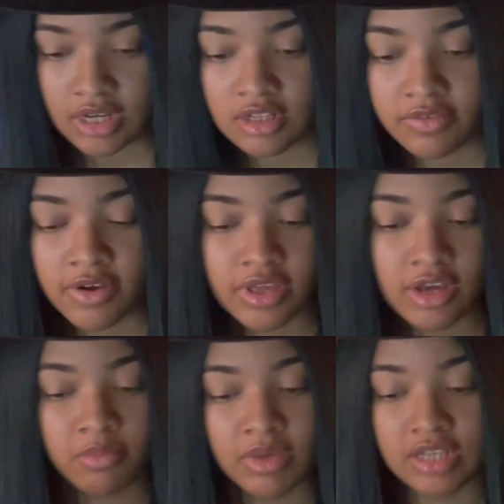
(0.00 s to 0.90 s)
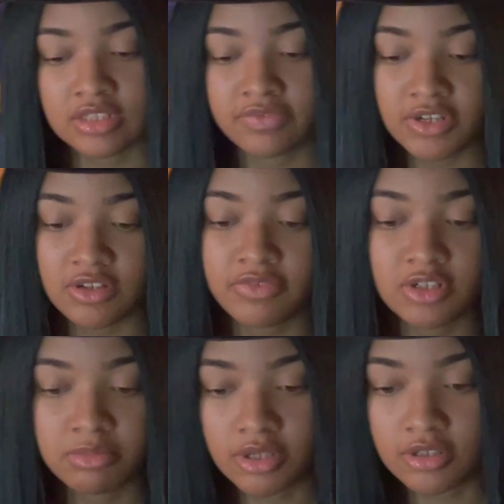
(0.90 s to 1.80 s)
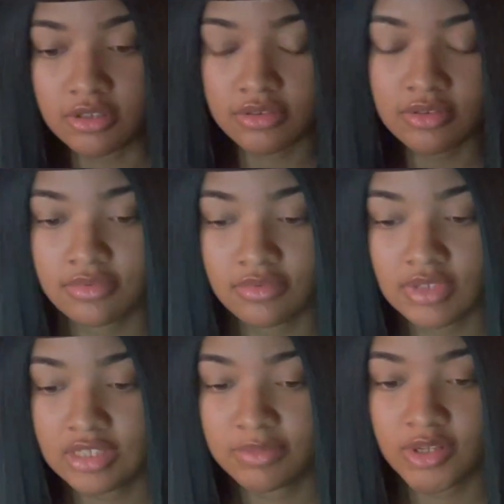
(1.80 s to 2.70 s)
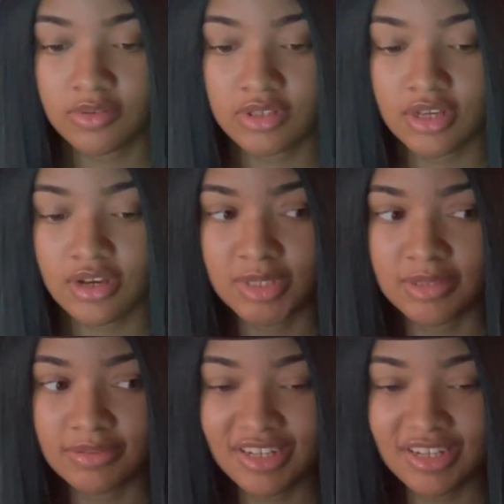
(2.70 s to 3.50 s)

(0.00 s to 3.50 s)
I love how Count Max is very, very bald. That's my only comment.